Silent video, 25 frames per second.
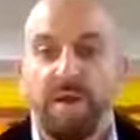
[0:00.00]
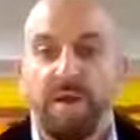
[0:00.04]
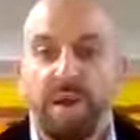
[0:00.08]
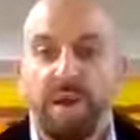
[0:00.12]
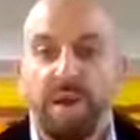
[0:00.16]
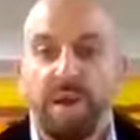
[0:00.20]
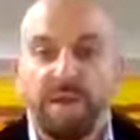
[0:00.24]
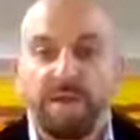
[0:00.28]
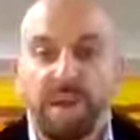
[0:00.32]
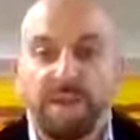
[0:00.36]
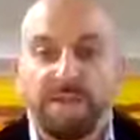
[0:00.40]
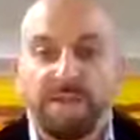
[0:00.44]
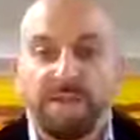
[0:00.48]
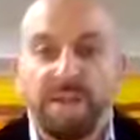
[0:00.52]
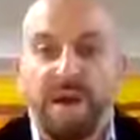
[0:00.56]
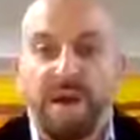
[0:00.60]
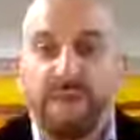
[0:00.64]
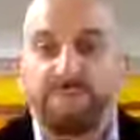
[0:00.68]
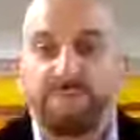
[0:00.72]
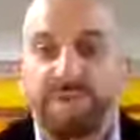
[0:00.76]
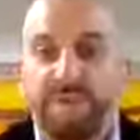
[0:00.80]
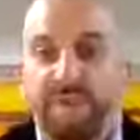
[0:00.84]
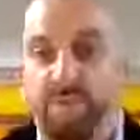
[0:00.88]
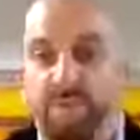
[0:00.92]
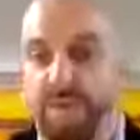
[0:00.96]
A lot of
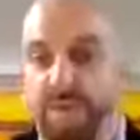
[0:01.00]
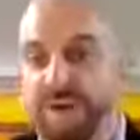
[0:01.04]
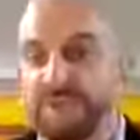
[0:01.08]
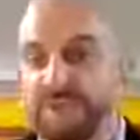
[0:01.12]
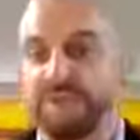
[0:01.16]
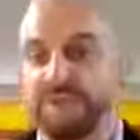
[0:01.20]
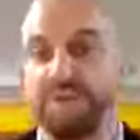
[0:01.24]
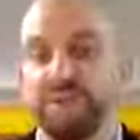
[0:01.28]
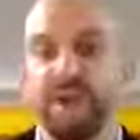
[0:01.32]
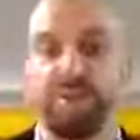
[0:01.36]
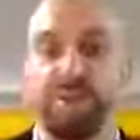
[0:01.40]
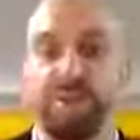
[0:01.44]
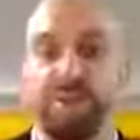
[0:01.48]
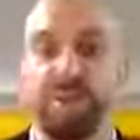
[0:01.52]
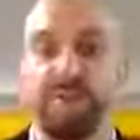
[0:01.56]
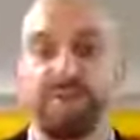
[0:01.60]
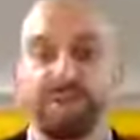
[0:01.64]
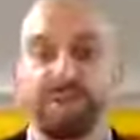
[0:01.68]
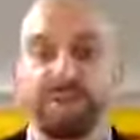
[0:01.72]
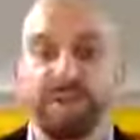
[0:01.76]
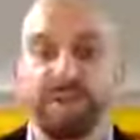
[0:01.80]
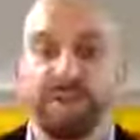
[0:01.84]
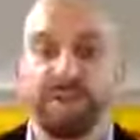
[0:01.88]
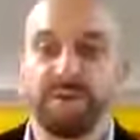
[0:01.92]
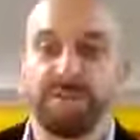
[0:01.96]
times I don't want to share
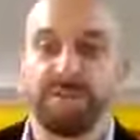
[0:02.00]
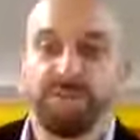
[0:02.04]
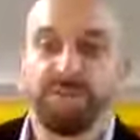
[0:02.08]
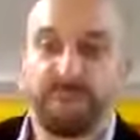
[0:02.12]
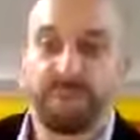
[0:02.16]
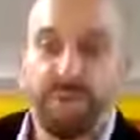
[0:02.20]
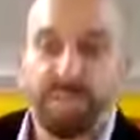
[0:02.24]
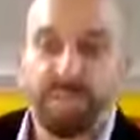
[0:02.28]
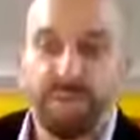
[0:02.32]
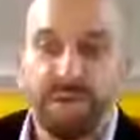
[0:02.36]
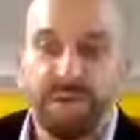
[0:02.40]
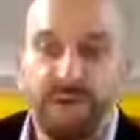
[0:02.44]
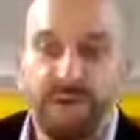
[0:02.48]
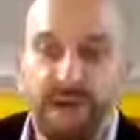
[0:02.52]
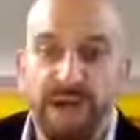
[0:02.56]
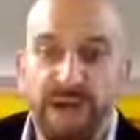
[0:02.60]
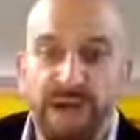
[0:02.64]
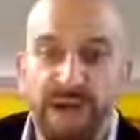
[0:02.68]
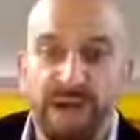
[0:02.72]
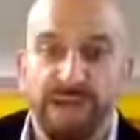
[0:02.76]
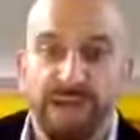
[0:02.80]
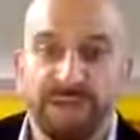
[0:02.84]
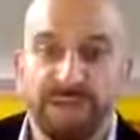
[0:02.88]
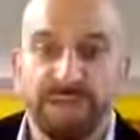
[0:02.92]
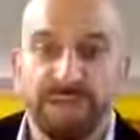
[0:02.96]
everything
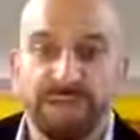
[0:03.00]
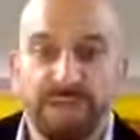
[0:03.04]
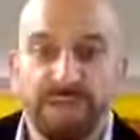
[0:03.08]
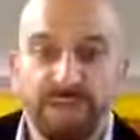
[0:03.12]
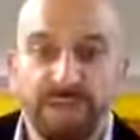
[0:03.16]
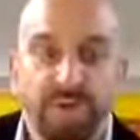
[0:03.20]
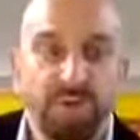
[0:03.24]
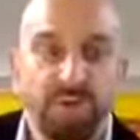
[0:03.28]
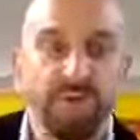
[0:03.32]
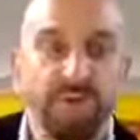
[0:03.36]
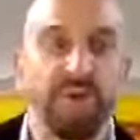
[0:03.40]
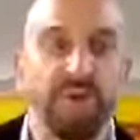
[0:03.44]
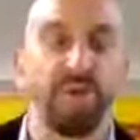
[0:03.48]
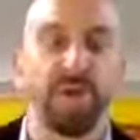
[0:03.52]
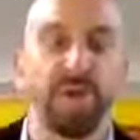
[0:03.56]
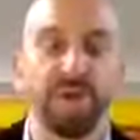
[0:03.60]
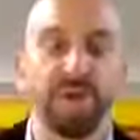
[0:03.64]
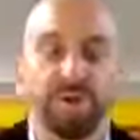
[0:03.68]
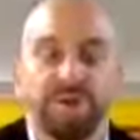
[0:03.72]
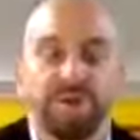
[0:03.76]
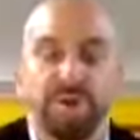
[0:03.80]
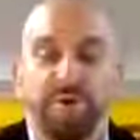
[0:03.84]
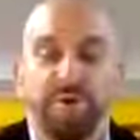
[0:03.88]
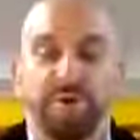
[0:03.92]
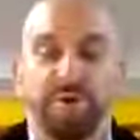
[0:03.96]
because we don't want
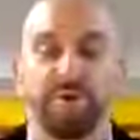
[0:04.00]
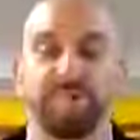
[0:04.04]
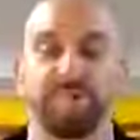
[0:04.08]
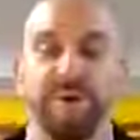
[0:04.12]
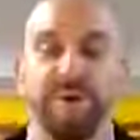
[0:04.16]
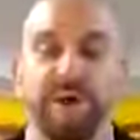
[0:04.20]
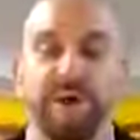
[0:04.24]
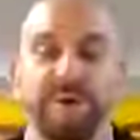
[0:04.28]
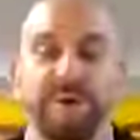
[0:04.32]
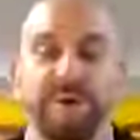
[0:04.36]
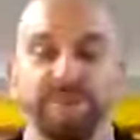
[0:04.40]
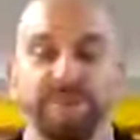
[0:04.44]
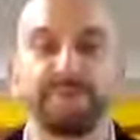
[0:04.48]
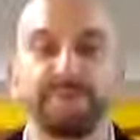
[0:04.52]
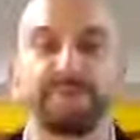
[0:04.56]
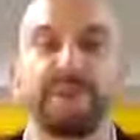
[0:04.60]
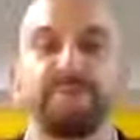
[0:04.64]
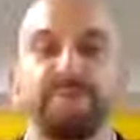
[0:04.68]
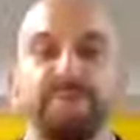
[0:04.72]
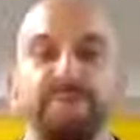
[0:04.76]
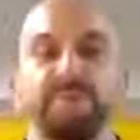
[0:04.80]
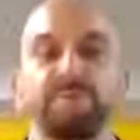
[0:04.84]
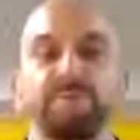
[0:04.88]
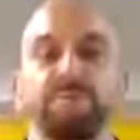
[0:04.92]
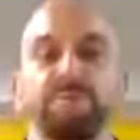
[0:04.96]
to show our competitors
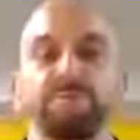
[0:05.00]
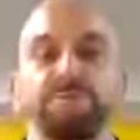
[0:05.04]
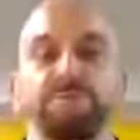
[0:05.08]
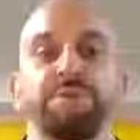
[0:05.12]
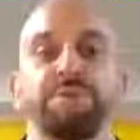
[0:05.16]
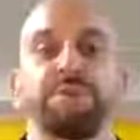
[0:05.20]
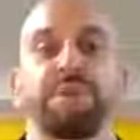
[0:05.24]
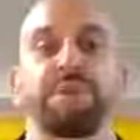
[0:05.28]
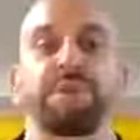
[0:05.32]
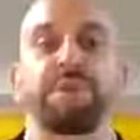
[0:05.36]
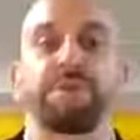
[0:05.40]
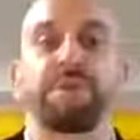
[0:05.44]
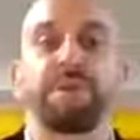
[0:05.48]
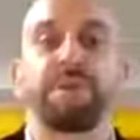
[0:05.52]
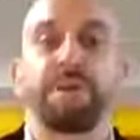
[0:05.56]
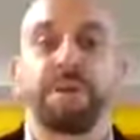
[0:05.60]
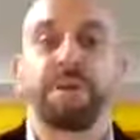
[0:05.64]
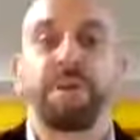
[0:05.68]
everything we're doing.